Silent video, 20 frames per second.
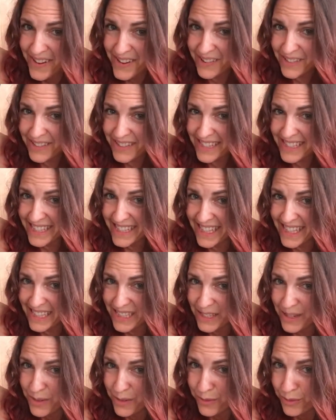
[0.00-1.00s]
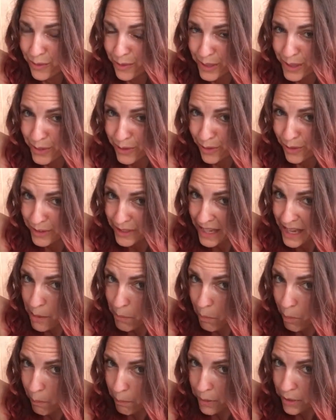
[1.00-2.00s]
What is this 4-year-old hair
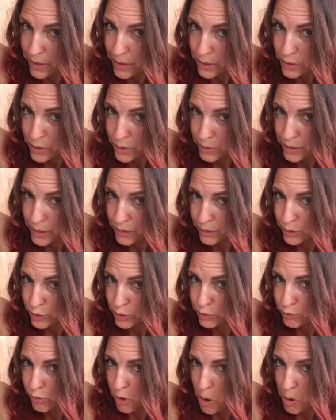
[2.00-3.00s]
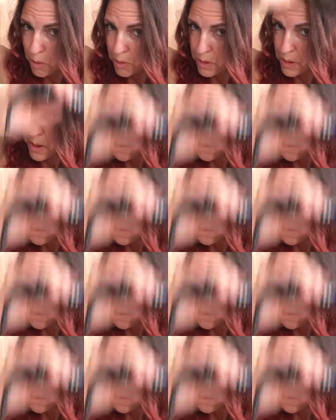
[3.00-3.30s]
mop doing on a grown